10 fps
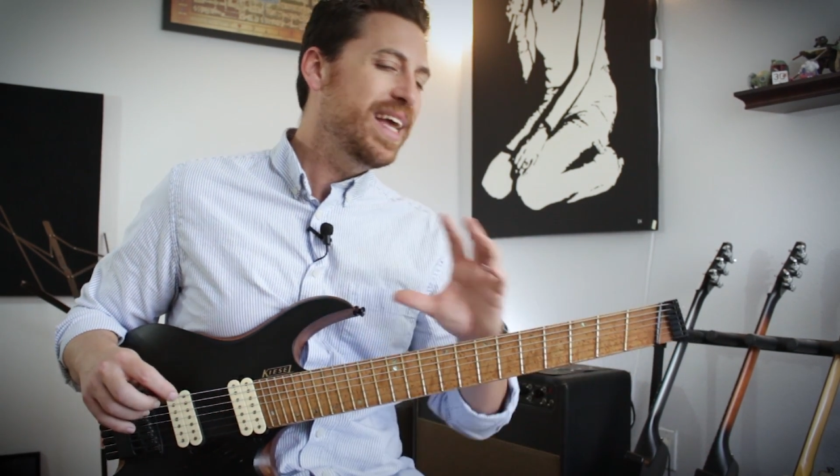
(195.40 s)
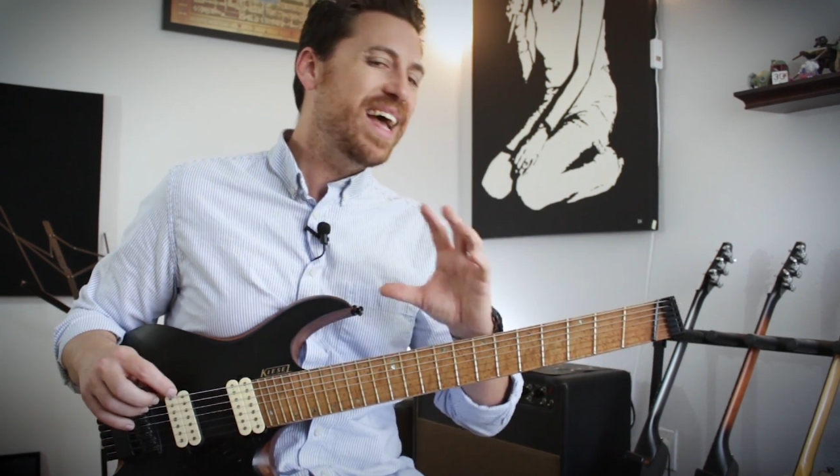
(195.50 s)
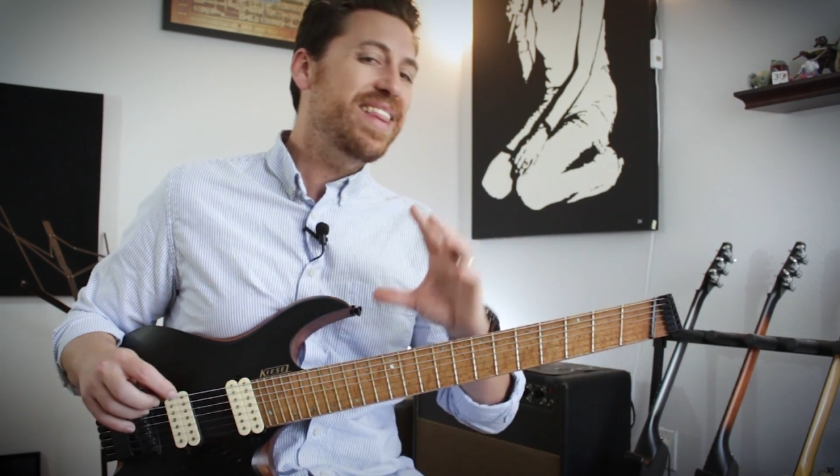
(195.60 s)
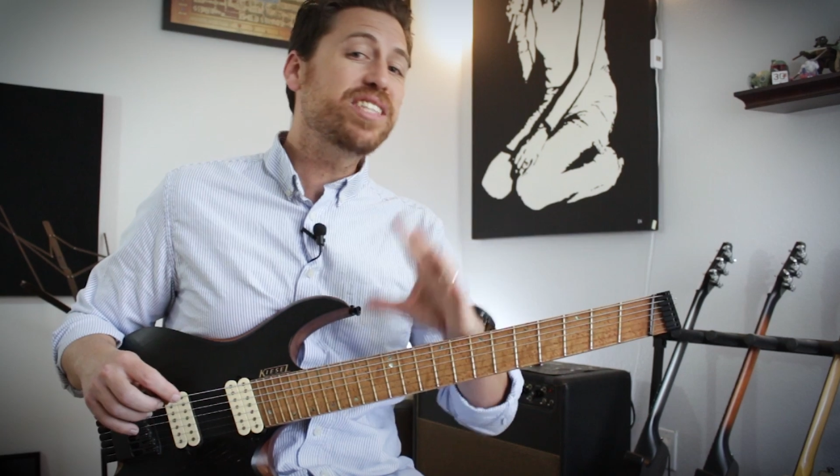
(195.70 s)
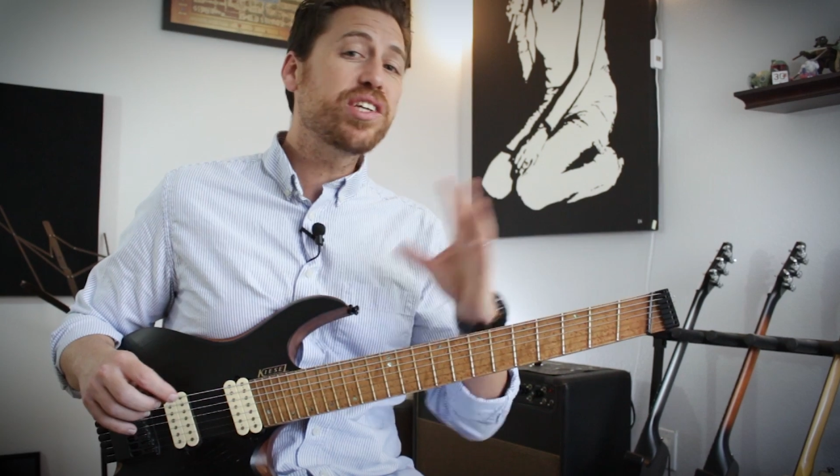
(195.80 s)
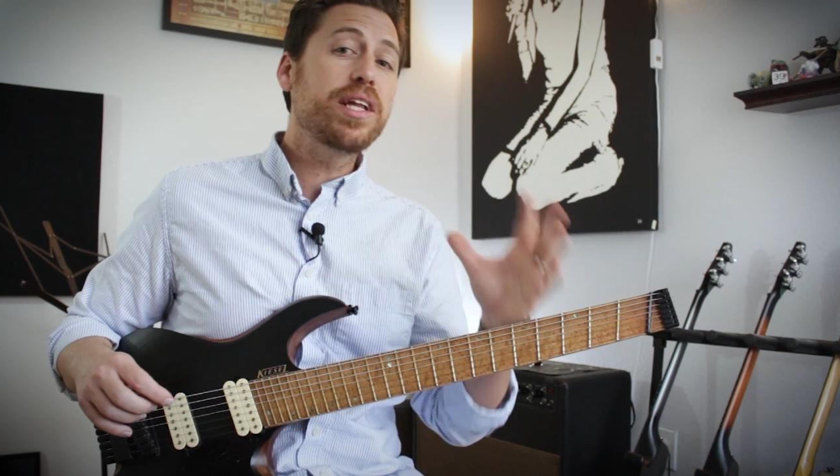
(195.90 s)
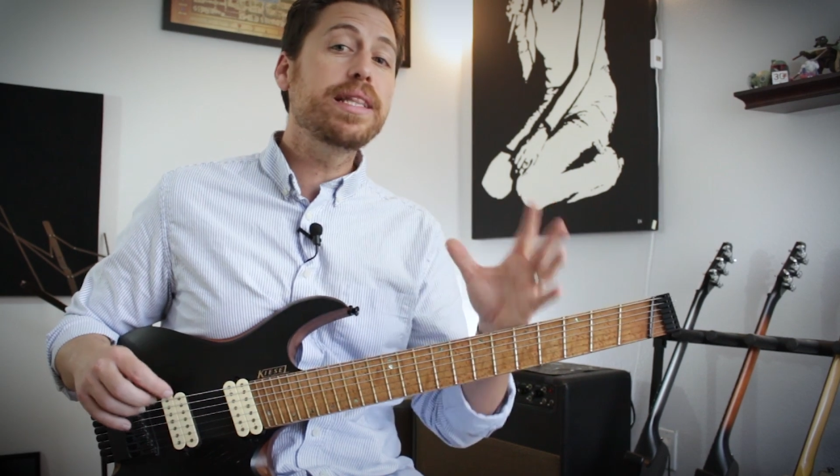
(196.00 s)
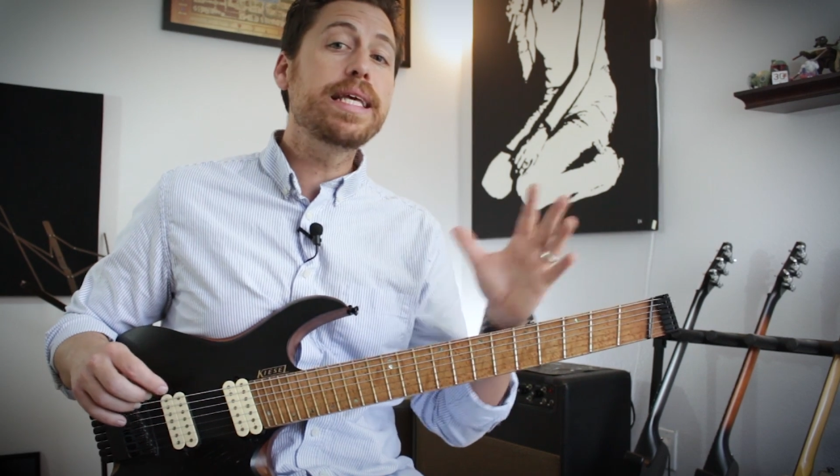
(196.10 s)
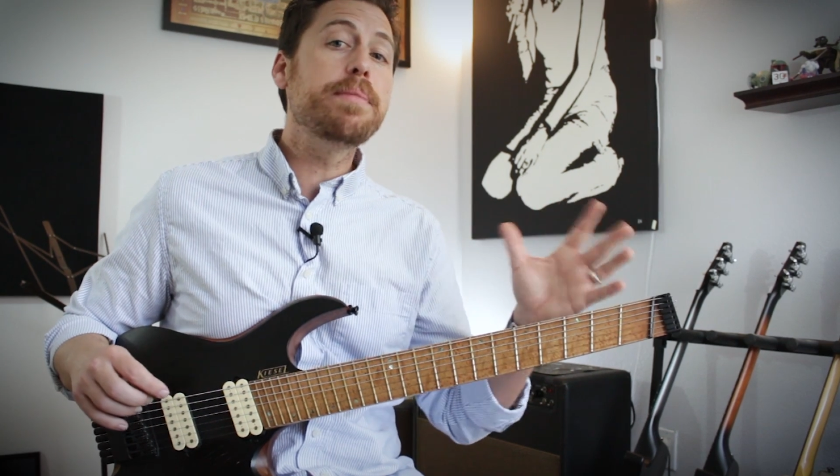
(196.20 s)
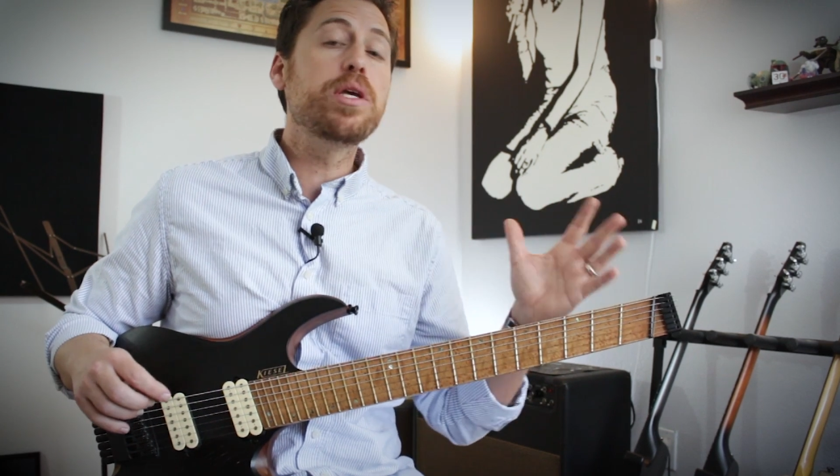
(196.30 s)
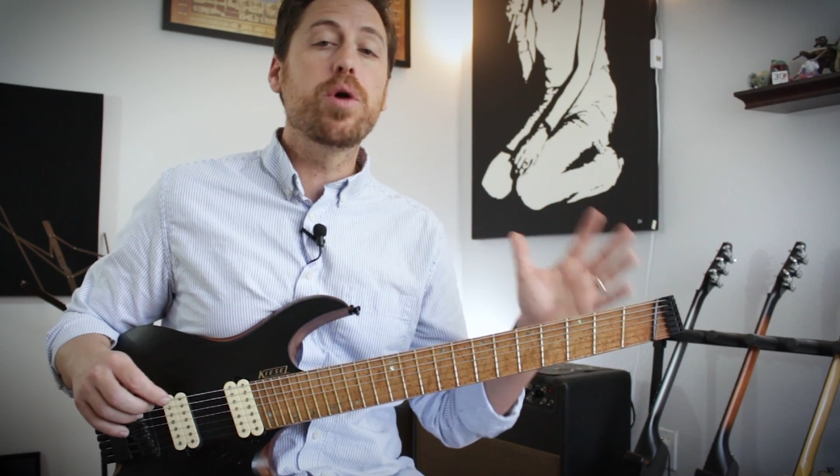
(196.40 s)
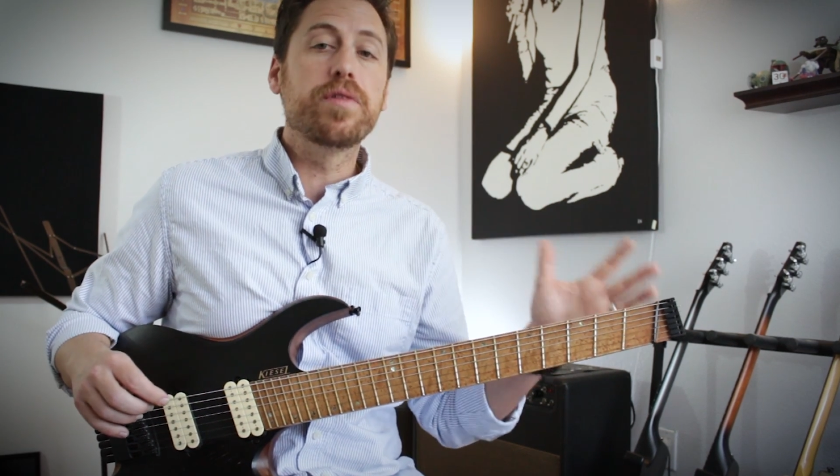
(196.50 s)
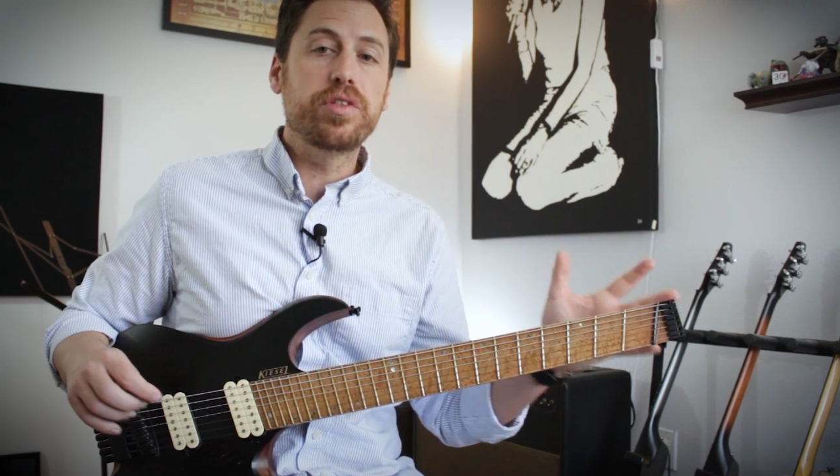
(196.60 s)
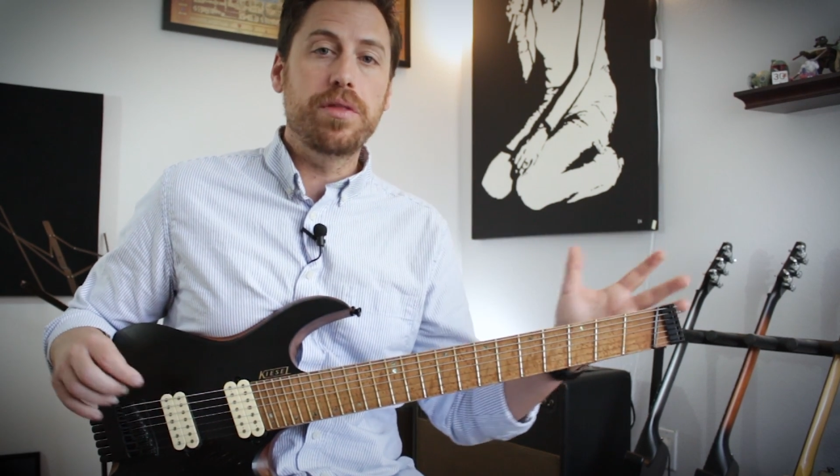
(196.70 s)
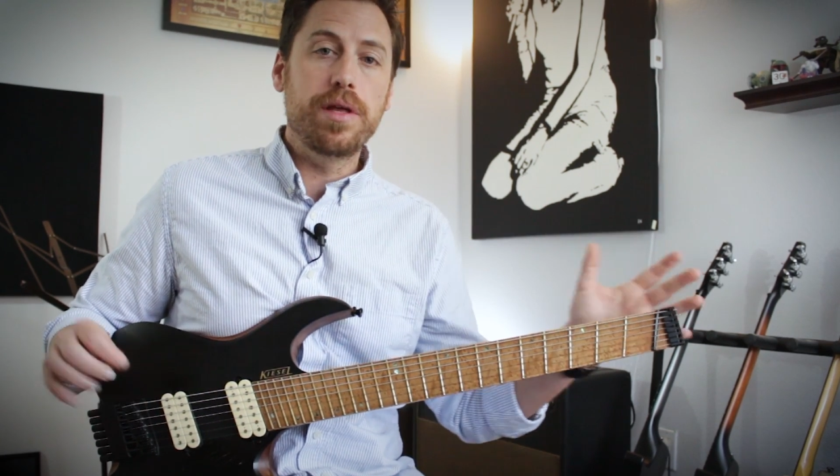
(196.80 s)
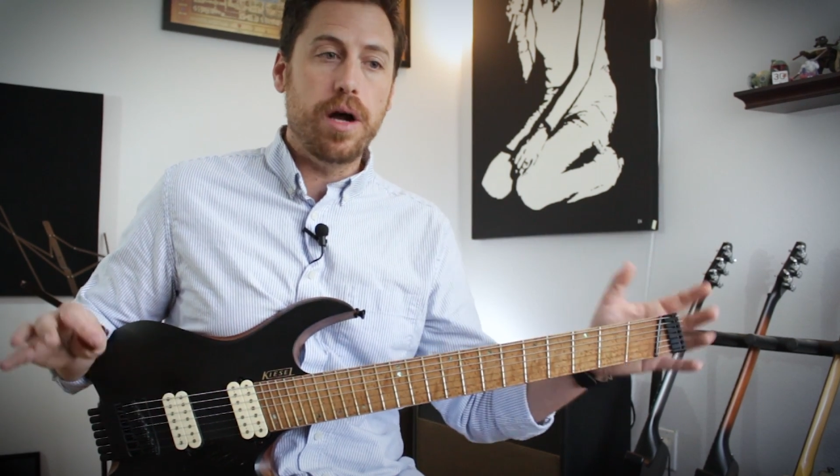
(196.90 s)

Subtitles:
And that's gonna lead me over to the